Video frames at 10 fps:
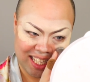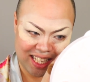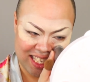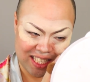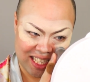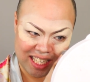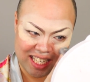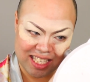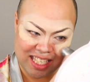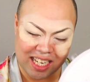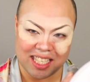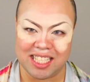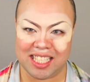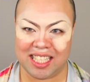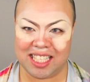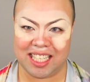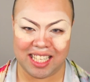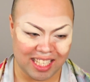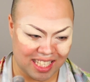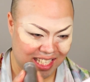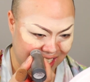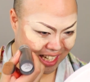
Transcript: That's where it goes down to on her face.